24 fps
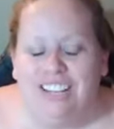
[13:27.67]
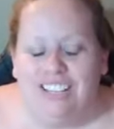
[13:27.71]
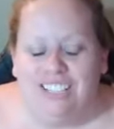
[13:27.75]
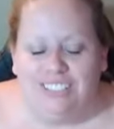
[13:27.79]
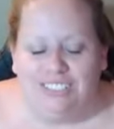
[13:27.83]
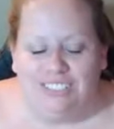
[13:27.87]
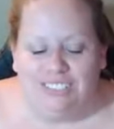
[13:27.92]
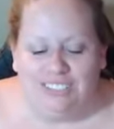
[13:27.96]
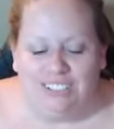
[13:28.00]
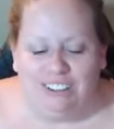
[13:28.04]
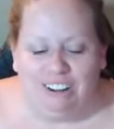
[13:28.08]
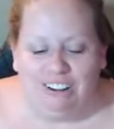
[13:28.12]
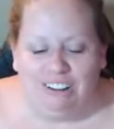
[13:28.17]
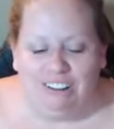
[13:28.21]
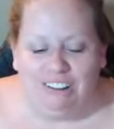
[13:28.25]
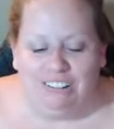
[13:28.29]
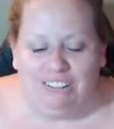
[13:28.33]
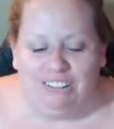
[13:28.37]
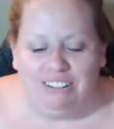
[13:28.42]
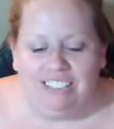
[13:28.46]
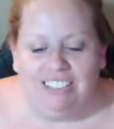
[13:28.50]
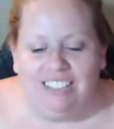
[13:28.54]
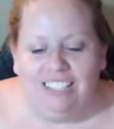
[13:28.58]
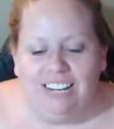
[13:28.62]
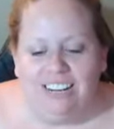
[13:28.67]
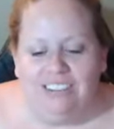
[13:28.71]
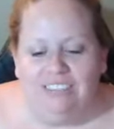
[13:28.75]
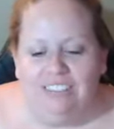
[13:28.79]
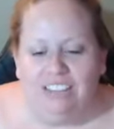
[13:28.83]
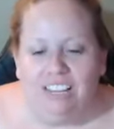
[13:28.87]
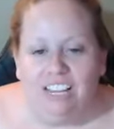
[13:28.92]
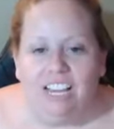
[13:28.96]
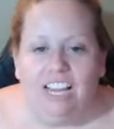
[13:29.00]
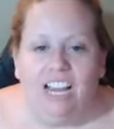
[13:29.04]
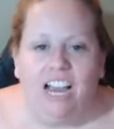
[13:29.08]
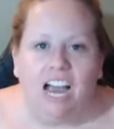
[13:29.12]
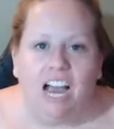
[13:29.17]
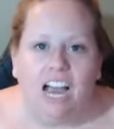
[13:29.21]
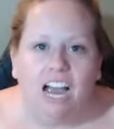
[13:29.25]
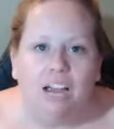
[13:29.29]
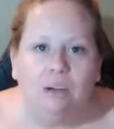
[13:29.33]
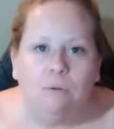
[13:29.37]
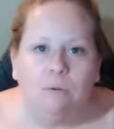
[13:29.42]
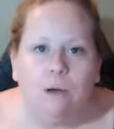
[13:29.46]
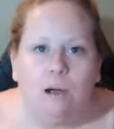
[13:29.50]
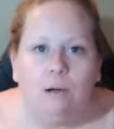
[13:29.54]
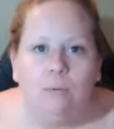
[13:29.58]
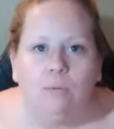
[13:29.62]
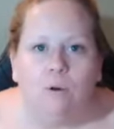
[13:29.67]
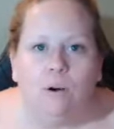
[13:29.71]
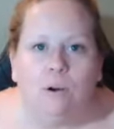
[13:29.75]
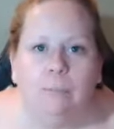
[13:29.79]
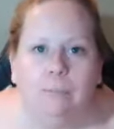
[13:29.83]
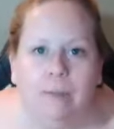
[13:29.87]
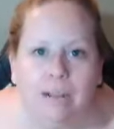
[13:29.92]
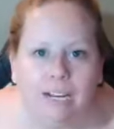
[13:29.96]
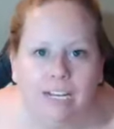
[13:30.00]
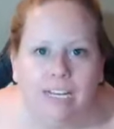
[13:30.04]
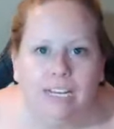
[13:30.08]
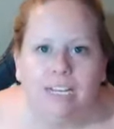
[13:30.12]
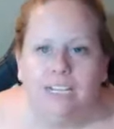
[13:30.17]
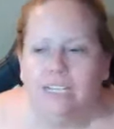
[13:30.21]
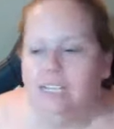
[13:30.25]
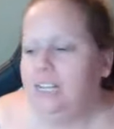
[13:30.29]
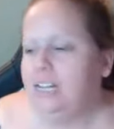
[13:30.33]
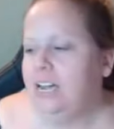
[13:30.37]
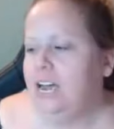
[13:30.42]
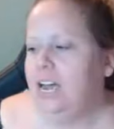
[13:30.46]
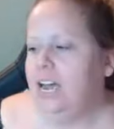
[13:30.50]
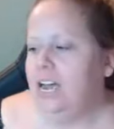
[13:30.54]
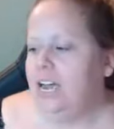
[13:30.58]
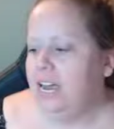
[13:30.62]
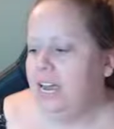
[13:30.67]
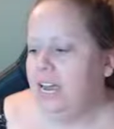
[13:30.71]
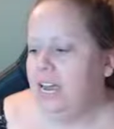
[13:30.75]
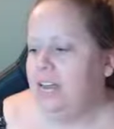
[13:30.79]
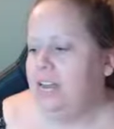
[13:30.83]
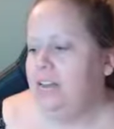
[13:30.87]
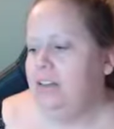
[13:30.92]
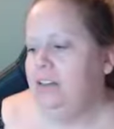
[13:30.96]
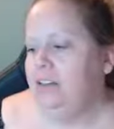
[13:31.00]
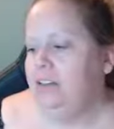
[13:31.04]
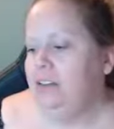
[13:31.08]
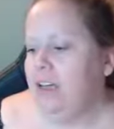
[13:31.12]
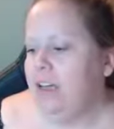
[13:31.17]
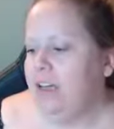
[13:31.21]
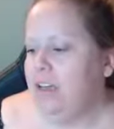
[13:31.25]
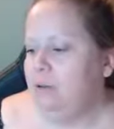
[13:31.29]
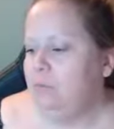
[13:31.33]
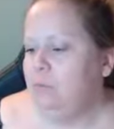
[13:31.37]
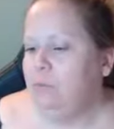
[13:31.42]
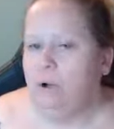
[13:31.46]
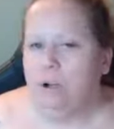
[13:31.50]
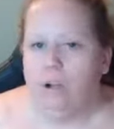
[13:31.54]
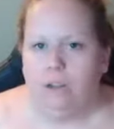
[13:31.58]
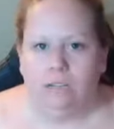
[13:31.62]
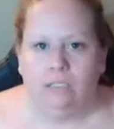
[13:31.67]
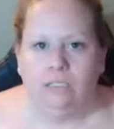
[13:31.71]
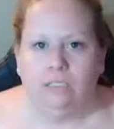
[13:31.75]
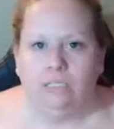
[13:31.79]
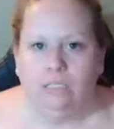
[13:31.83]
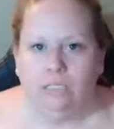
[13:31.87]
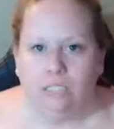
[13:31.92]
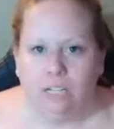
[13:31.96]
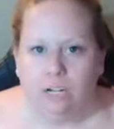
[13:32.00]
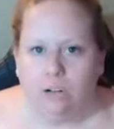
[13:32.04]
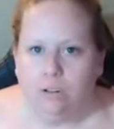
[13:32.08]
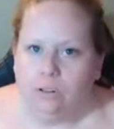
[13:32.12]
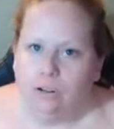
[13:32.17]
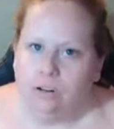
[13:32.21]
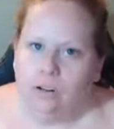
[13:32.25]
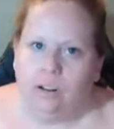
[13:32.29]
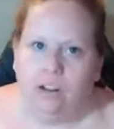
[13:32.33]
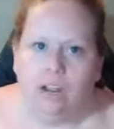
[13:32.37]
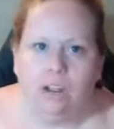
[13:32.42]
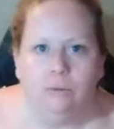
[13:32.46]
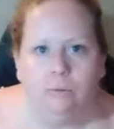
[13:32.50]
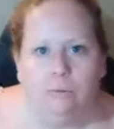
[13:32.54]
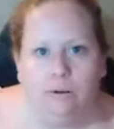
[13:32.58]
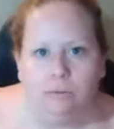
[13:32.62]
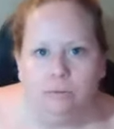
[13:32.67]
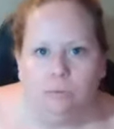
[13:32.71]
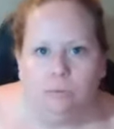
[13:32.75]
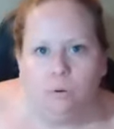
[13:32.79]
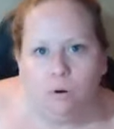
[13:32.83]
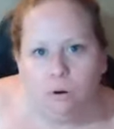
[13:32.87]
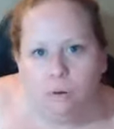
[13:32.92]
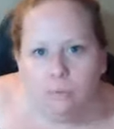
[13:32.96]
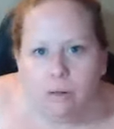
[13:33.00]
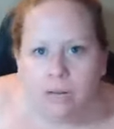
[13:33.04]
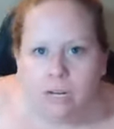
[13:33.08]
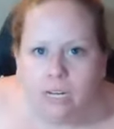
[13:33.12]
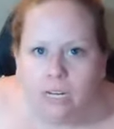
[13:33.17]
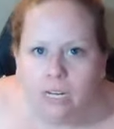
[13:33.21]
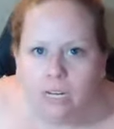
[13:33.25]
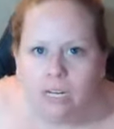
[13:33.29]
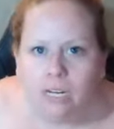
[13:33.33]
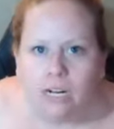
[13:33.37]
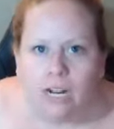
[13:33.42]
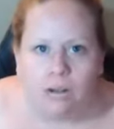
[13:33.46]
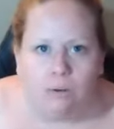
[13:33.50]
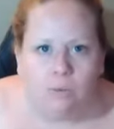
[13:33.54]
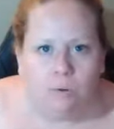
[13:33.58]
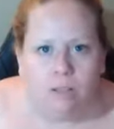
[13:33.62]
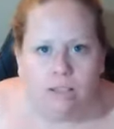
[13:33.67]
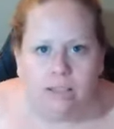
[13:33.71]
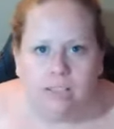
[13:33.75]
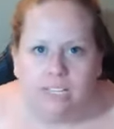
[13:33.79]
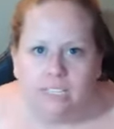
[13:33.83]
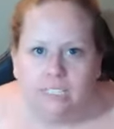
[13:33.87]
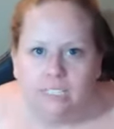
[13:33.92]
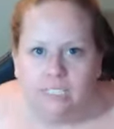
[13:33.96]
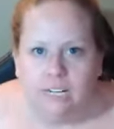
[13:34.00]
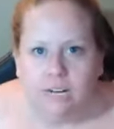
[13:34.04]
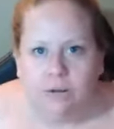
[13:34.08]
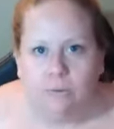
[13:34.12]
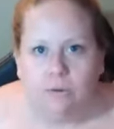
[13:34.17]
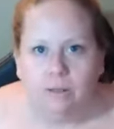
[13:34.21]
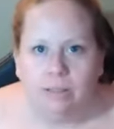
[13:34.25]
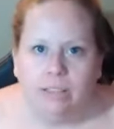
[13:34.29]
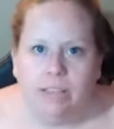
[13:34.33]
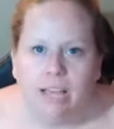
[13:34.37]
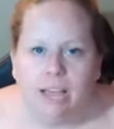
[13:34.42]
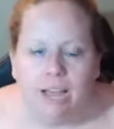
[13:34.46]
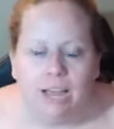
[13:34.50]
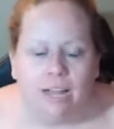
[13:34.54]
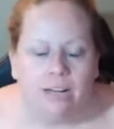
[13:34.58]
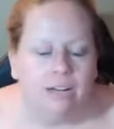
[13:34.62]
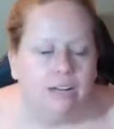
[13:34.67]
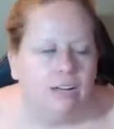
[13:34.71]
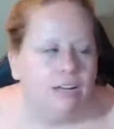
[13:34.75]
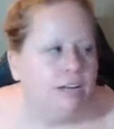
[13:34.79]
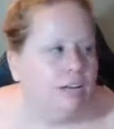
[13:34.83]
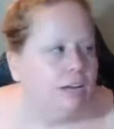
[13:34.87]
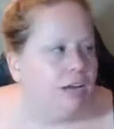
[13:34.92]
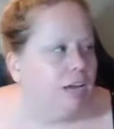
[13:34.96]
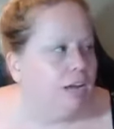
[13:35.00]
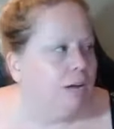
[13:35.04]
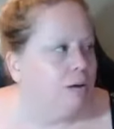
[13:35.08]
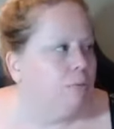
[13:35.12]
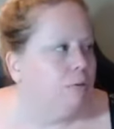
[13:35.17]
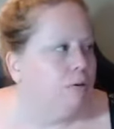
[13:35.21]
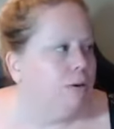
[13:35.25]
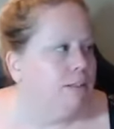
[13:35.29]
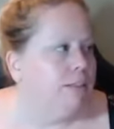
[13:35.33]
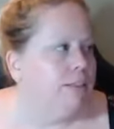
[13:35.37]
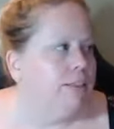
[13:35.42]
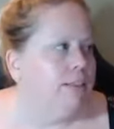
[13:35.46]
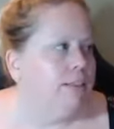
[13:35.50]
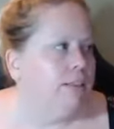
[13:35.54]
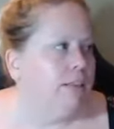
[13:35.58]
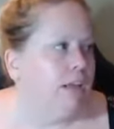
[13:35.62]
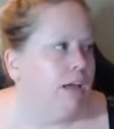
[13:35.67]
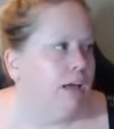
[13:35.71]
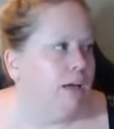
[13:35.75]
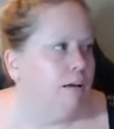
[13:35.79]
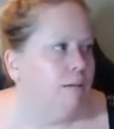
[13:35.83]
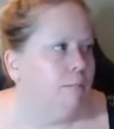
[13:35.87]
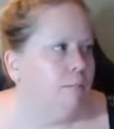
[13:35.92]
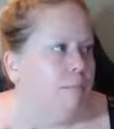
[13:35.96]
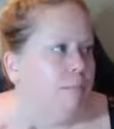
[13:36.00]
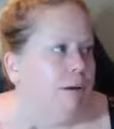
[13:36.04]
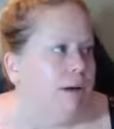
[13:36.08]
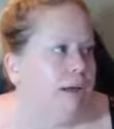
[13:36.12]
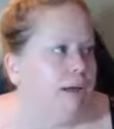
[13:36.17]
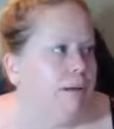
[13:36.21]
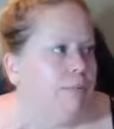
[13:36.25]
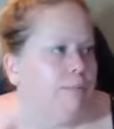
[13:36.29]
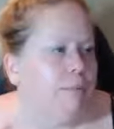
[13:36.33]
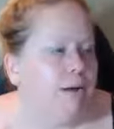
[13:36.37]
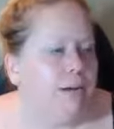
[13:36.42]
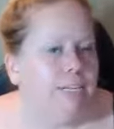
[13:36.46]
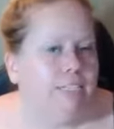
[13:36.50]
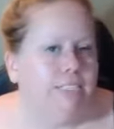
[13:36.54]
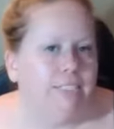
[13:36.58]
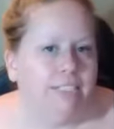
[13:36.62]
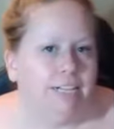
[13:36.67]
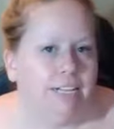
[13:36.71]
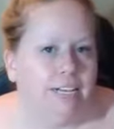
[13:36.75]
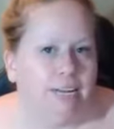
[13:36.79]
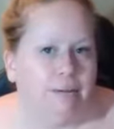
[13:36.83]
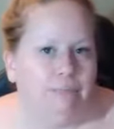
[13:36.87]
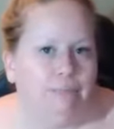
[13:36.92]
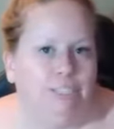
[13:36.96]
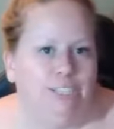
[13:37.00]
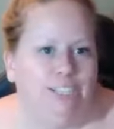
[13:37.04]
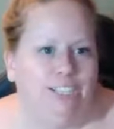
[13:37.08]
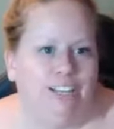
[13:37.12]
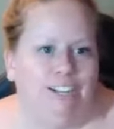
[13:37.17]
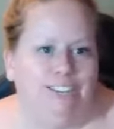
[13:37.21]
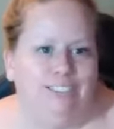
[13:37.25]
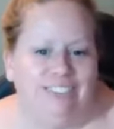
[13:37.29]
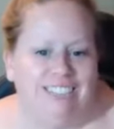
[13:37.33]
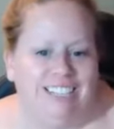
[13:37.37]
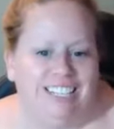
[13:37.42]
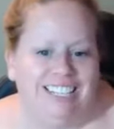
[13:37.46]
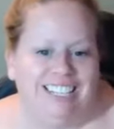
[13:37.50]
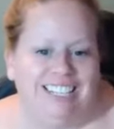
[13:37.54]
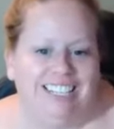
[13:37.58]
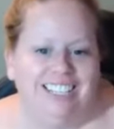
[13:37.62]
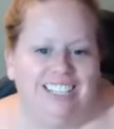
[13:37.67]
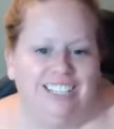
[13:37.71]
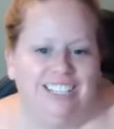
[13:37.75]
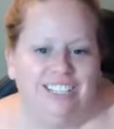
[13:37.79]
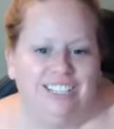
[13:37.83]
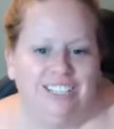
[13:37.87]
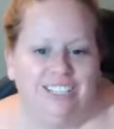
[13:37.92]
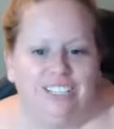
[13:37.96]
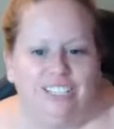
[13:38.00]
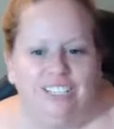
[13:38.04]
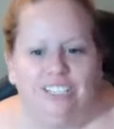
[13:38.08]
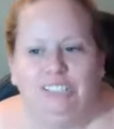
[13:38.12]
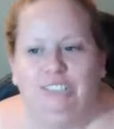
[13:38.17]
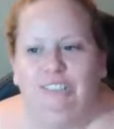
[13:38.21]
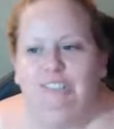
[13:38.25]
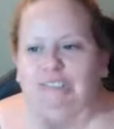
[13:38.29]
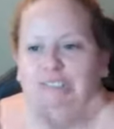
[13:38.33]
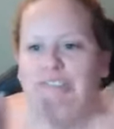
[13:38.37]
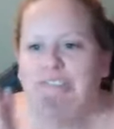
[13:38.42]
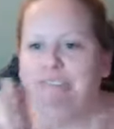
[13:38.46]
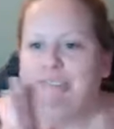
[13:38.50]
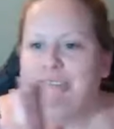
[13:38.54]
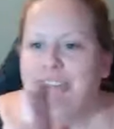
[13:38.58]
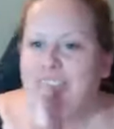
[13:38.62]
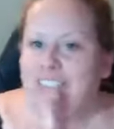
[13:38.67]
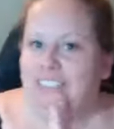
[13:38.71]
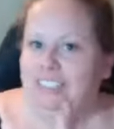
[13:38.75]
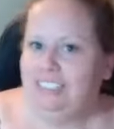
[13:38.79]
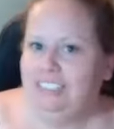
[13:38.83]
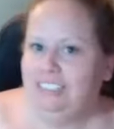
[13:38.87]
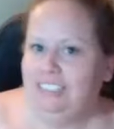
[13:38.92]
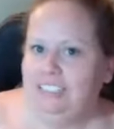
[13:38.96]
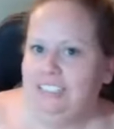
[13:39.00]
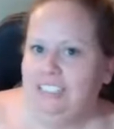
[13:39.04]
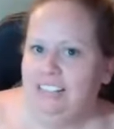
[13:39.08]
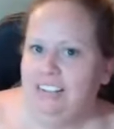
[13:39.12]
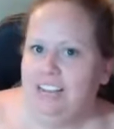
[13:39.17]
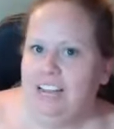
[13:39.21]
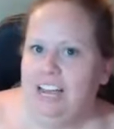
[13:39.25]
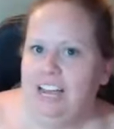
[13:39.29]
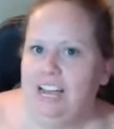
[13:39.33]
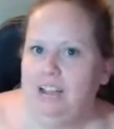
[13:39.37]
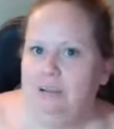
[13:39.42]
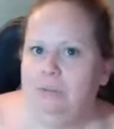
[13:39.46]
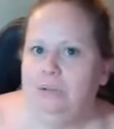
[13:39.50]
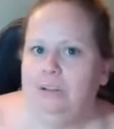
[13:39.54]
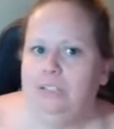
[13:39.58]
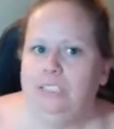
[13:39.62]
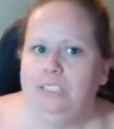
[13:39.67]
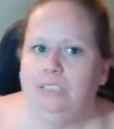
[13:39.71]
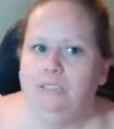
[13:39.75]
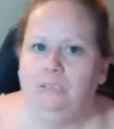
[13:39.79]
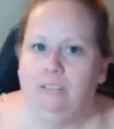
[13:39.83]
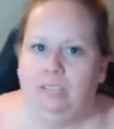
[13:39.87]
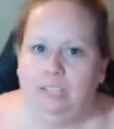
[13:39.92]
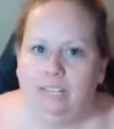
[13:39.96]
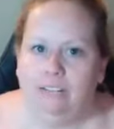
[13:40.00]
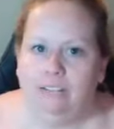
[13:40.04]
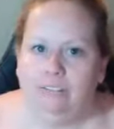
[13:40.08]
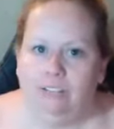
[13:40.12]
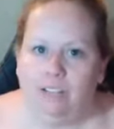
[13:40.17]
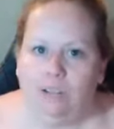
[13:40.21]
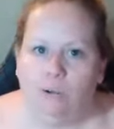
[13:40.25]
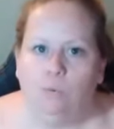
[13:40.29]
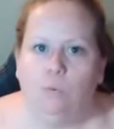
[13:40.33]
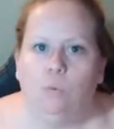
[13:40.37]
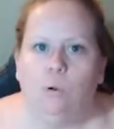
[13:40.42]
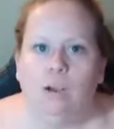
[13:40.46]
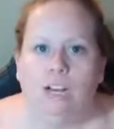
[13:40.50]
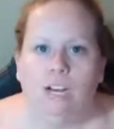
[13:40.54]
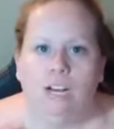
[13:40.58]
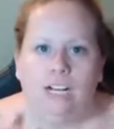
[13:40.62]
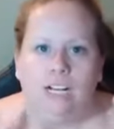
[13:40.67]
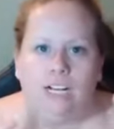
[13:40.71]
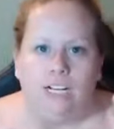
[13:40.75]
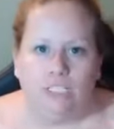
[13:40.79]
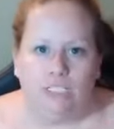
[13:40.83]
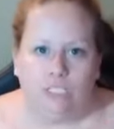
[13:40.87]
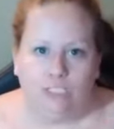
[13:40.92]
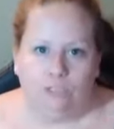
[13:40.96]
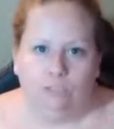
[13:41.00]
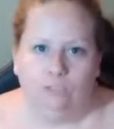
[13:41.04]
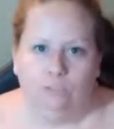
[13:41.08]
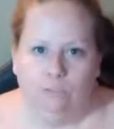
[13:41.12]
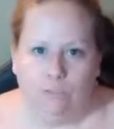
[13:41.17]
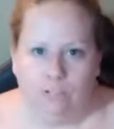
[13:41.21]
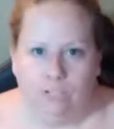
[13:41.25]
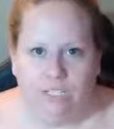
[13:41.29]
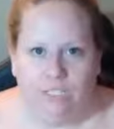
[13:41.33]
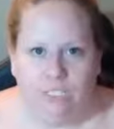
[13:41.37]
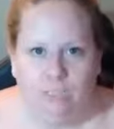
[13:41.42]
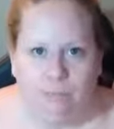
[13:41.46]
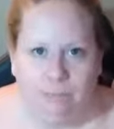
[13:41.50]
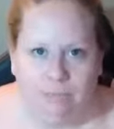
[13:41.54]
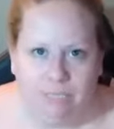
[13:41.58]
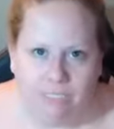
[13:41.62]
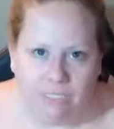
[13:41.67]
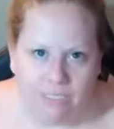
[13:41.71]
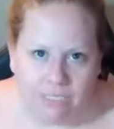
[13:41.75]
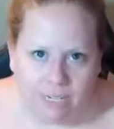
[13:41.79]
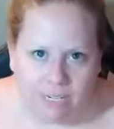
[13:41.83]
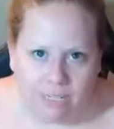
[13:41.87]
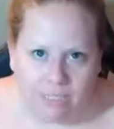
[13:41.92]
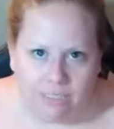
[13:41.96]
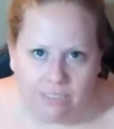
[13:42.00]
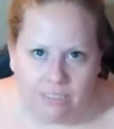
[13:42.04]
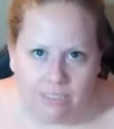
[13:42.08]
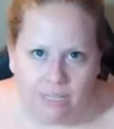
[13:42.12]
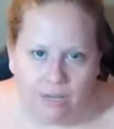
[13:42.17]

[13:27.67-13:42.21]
So instead of thinking, I want more money, like I want, you know, I want more money, I want this, and I want that. My mindset, I'm shifting to, I want to give. Like, what can I do for this business?